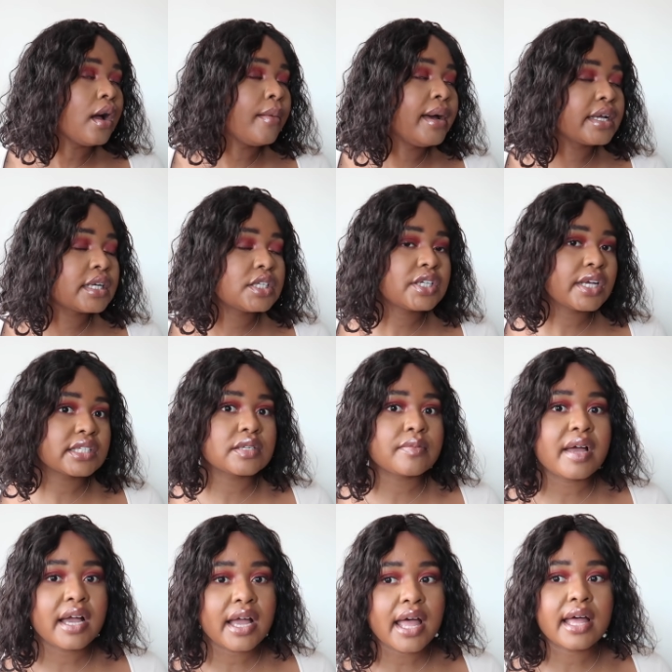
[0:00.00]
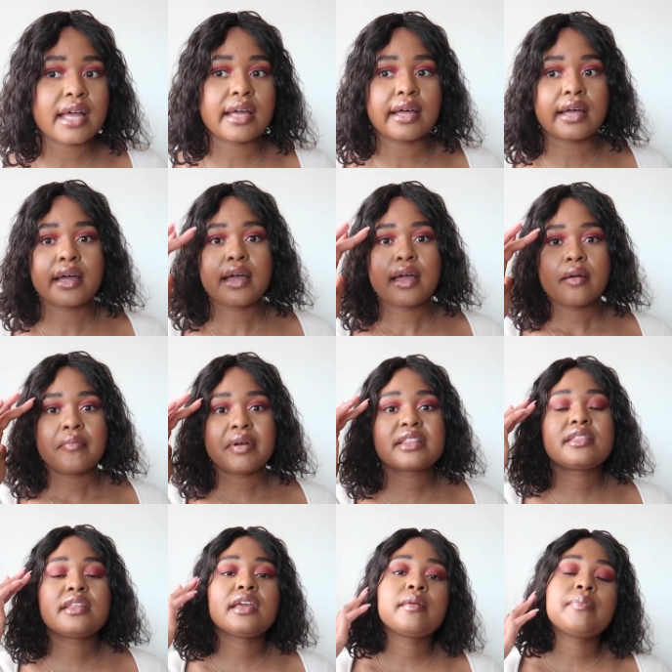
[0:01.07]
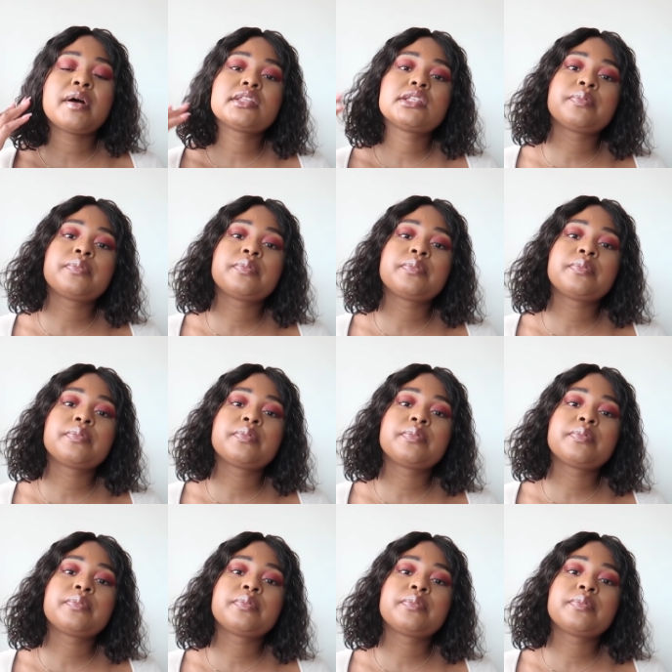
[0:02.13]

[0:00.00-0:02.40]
I'm a reshare, I'm a, but think about